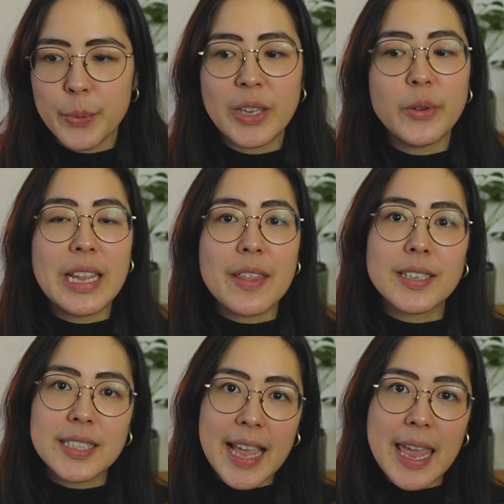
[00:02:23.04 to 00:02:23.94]
when you knit the
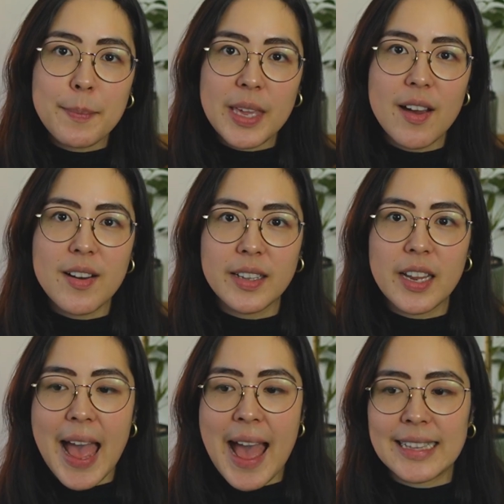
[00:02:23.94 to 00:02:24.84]
same
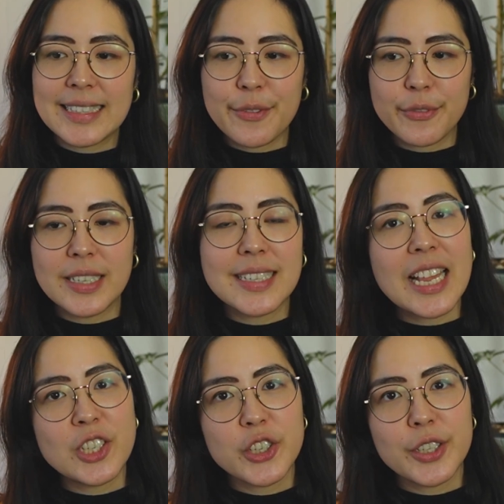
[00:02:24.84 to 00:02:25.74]
yarn at different
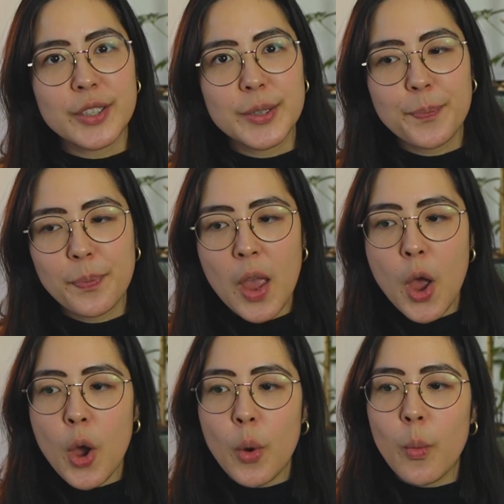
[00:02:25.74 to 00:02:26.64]
tensions.
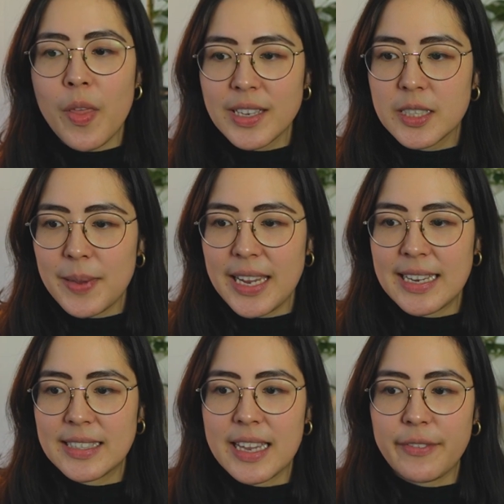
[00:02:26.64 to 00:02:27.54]
What this means
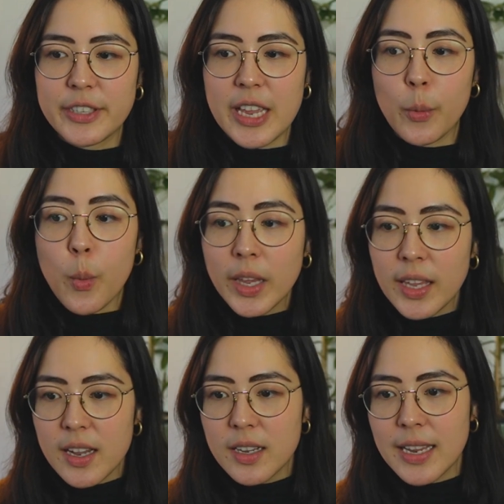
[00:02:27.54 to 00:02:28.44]
is that if you take one
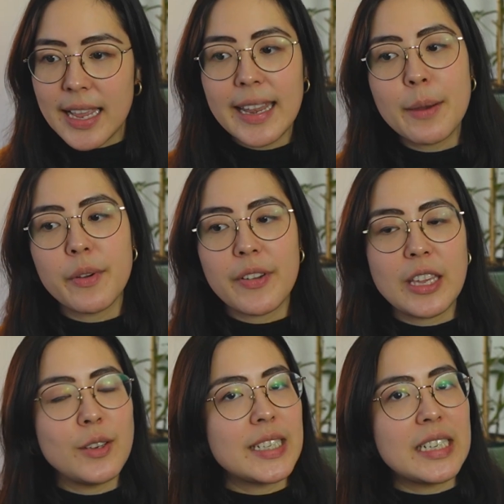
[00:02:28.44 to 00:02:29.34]
yarn and knit with it
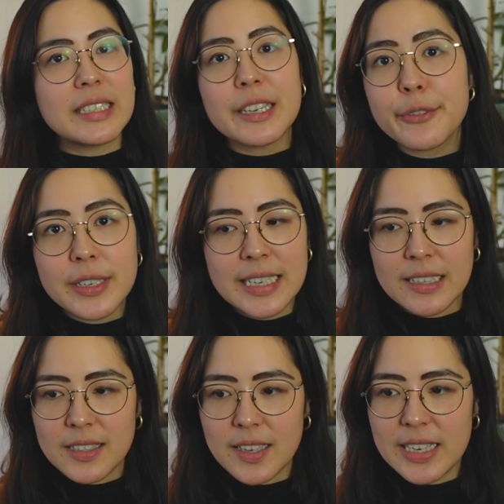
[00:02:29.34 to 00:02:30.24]
using different
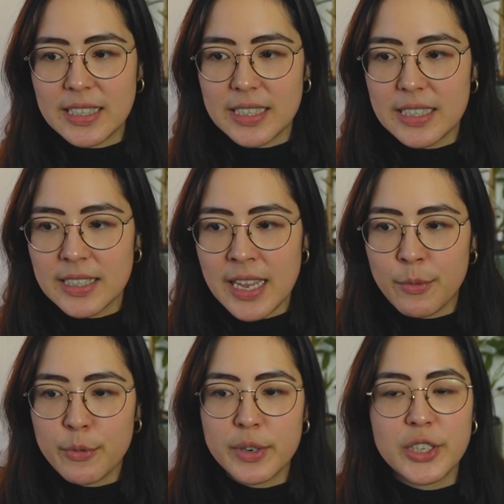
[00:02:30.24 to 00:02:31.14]
needle sizes, it
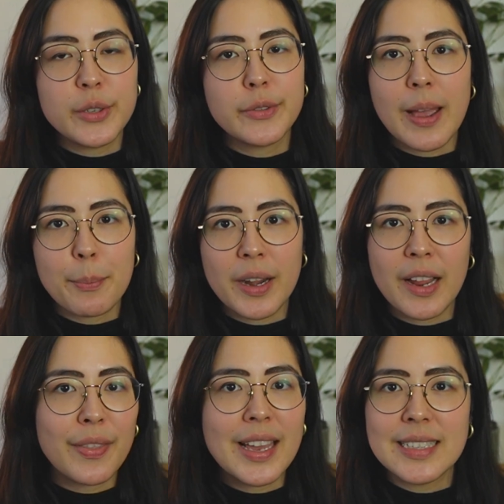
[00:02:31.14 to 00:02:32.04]
will produce
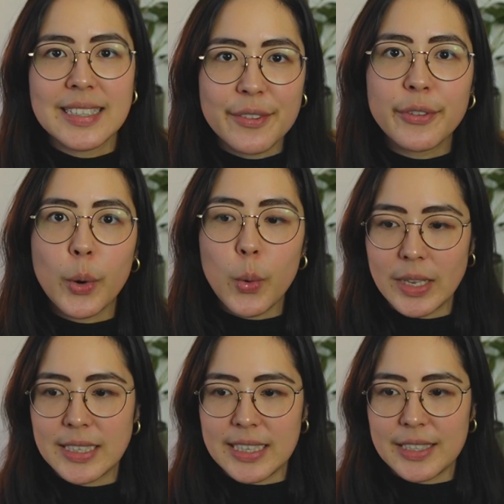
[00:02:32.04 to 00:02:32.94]
fabric that has different
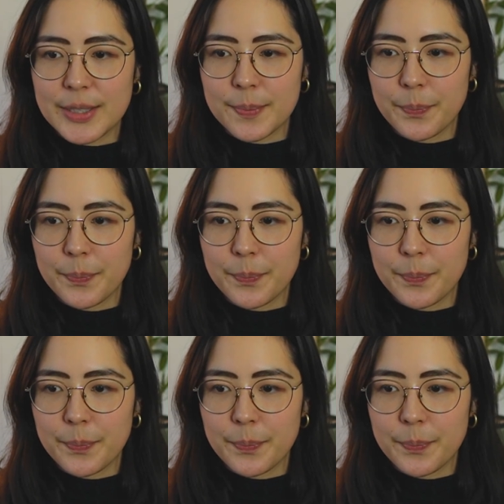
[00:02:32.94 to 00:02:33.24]
qualities.